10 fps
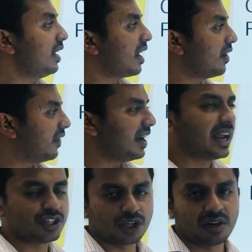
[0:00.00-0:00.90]

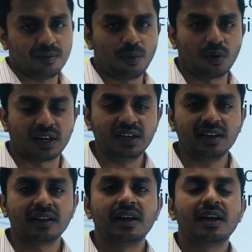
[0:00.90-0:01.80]
non-financial
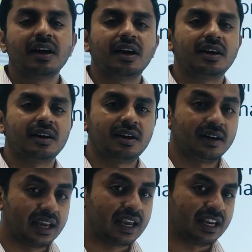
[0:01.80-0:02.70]
reporting
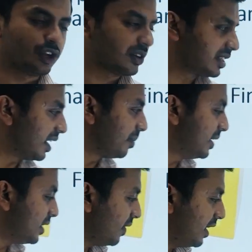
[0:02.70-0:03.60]
in your
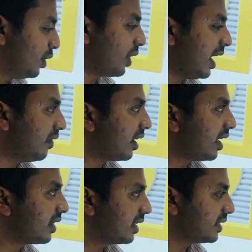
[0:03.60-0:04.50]
syllabus. We'll look at what
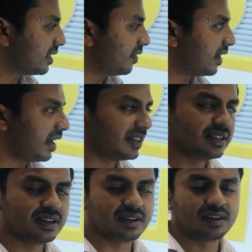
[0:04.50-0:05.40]
are
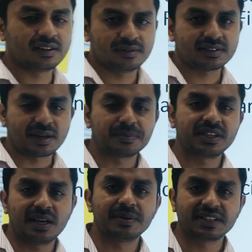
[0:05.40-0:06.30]
the
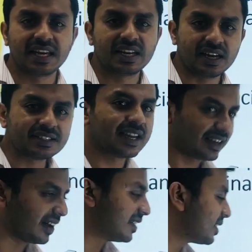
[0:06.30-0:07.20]
sub-syllabus areas that
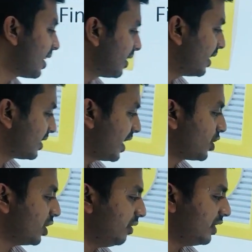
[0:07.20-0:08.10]
covers under that
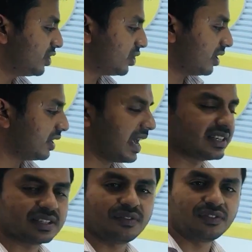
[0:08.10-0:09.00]
section, which
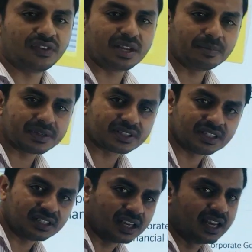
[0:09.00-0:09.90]
has
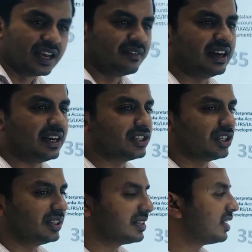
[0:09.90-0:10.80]
15% weightage
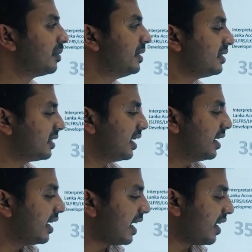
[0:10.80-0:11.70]
in the syllabus.
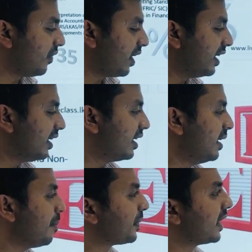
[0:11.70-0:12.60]
And
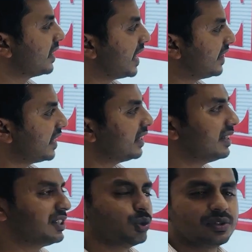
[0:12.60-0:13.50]
finally, the ethical
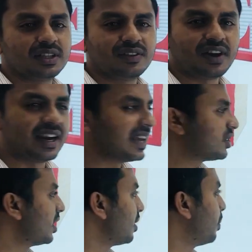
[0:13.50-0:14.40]
issues in the
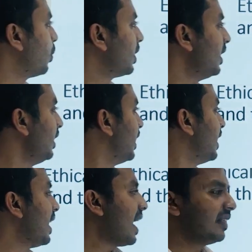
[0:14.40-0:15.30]
financial reporting
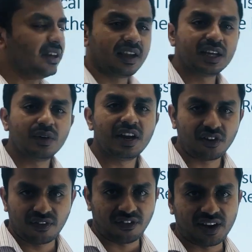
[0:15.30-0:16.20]
and the
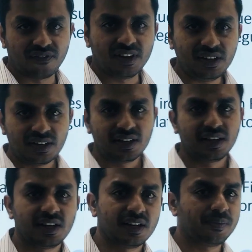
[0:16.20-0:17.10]
regulatory framework,
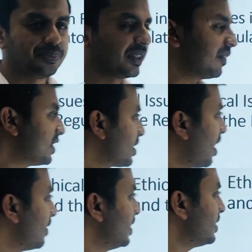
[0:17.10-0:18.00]
which
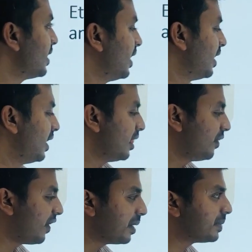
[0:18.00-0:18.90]
covers
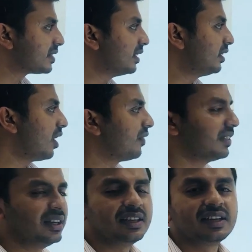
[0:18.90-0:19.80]
5% of
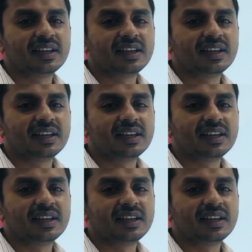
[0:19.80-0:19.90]
the